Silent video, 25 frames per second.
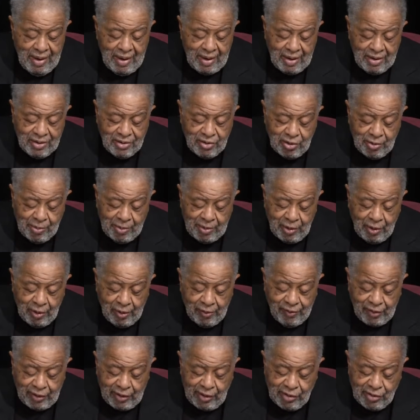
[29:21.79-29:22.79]
consumer
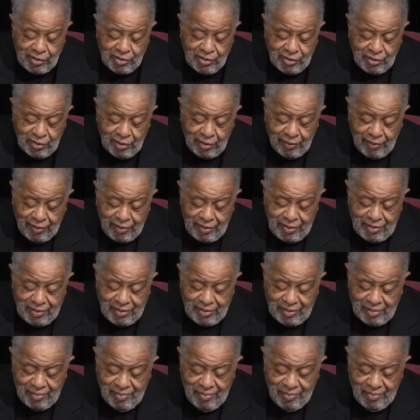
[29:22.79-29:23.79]
notification service?
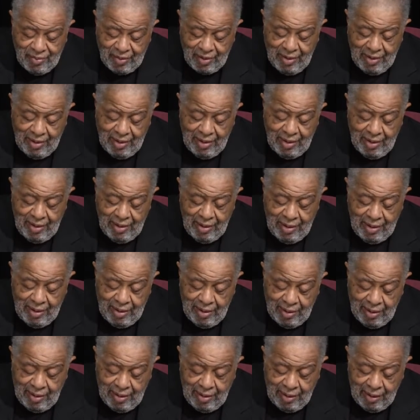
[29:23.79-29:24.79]

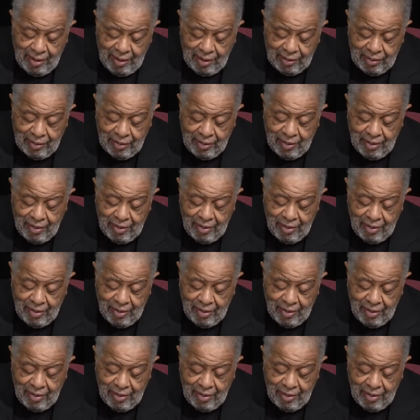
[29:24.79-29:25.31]
And